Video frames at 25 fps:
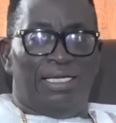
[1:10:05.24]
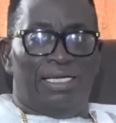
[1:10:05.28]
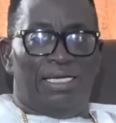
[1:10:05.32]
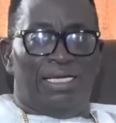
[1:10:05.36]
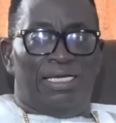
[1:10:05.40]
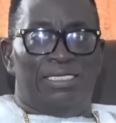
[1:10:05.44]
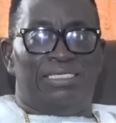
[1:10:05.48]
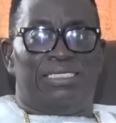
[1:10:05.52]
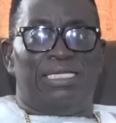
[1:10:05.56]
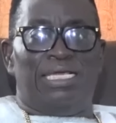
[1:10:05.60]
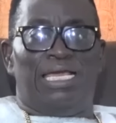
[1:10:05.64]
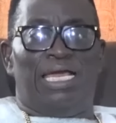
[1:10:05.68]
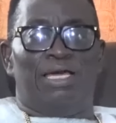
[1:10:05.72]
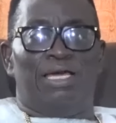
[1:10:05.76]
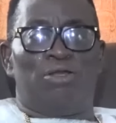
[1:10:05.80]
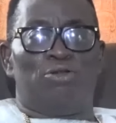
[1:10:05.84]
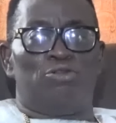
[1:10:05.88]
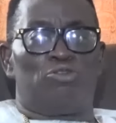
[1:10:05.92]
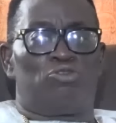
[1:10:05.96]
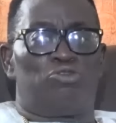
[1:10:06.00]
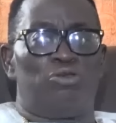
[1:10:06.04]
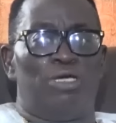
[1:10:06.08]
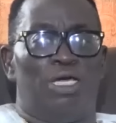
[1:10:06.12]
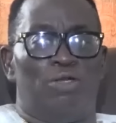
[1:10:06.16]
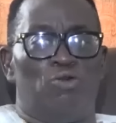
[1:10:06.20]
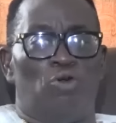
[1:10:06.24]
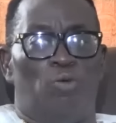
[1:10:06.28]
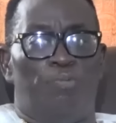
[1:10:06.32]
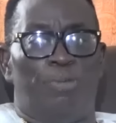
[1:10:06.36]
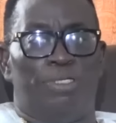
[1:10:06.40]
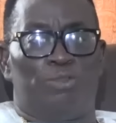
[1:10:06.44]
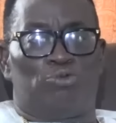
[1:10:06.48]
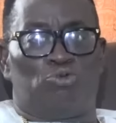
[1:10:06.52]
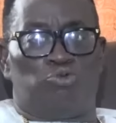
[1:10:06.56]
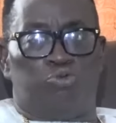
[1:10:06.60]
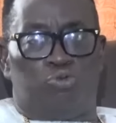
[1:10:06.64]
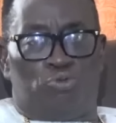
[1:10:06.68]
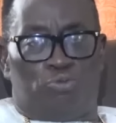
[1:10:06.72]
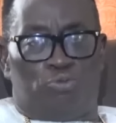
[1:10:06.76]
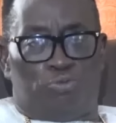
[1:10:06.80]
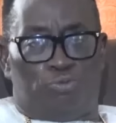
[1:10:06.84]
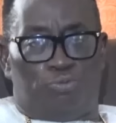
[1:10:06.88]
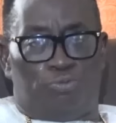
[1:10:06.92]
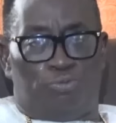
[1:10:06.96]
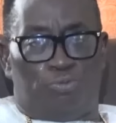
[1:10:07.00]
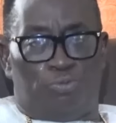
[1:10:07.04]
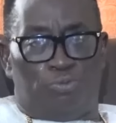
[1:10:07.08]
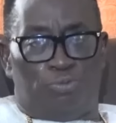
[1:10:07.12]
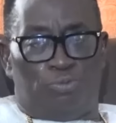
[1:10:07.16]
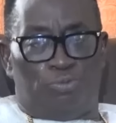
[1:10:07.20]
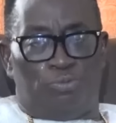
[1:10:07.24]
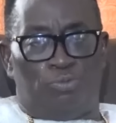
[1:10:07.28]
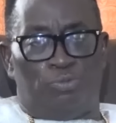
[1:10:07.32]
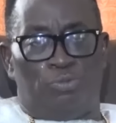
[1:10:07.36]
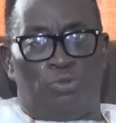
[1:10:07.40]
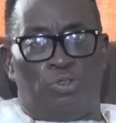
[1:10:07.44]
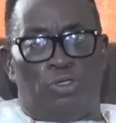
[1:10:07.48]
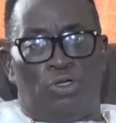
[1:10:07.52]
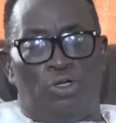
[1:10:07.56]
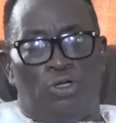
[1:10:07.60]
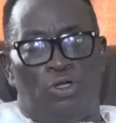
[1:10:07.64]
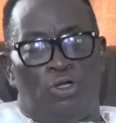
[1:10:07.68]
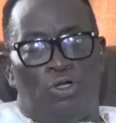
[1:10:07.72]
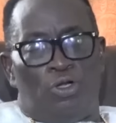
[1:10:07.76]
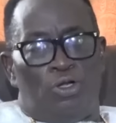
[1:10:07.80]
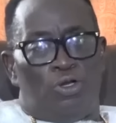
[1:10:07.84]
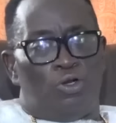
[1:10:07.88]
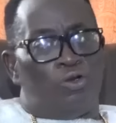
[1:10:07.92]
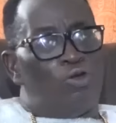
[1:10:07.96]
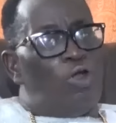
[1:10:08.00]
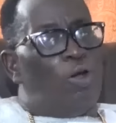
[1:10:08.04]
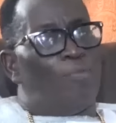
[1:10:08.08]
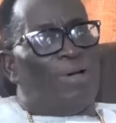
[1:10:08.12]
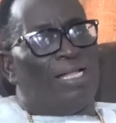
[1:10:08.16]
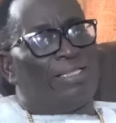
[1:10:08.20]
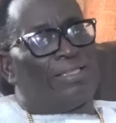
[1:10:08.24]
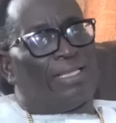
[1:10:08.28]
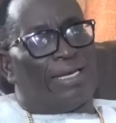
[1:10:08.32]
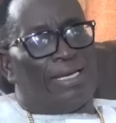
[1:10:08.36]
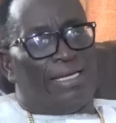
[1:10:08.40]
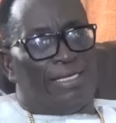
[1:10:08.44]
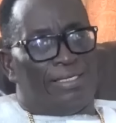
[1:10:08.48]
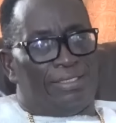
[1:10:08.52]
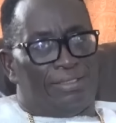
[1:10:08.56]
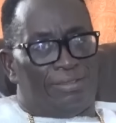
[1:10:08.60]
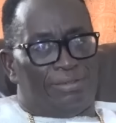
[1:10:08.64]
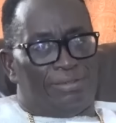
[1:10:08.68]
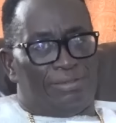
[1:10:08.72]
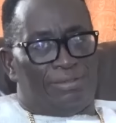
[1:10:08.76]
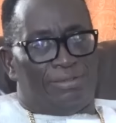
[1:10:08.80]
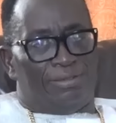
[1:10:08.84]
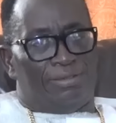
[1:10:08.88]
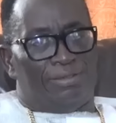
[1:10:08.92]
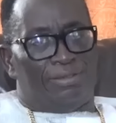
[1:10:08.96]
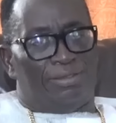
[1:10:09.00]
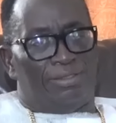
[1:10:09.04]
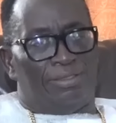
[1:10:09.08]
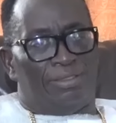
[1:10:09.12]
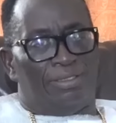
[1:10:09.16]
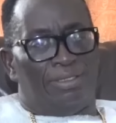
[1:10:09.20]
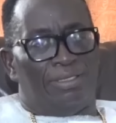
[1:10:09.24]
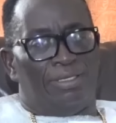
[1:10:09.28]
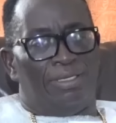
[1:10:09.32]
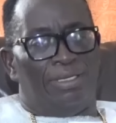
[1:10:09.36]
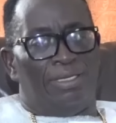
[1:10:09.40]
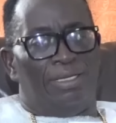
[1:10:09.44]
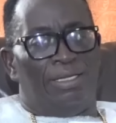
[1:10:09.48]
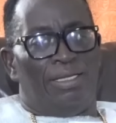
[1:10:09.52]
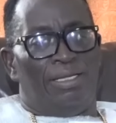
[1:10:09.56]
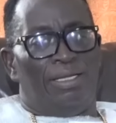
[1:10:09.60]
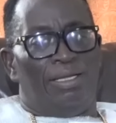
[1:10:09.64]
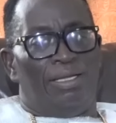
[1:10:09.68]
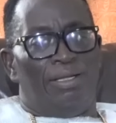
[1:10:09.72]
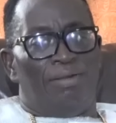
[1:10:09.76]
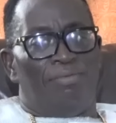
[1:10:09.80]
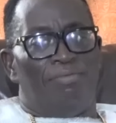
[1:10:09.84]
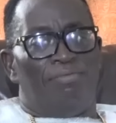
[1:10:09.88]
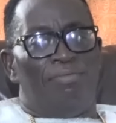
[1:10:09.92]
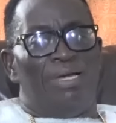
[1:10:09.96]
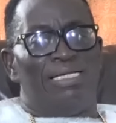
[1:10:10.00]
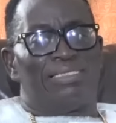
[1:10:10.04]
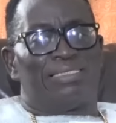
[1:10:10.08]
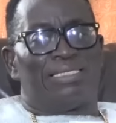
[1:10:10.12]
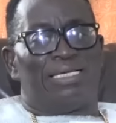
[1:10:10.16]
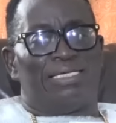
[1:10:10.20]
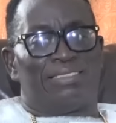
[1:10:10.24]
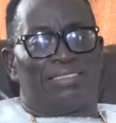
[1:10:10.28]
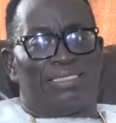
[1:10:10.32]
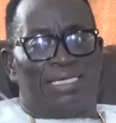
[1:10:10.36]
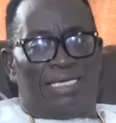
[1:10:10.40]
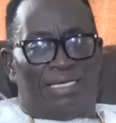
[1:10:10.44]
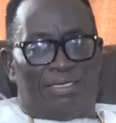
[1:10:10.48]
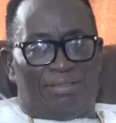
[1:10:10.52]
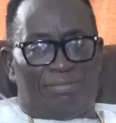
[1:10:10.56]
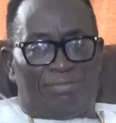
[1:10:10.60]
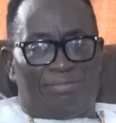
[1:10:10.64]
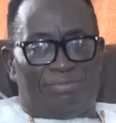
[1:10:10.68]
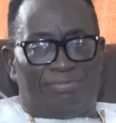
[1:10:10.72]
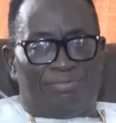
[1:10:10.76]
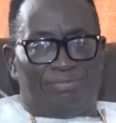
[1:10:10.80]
It is announced here number two. Number three. Mr. Say.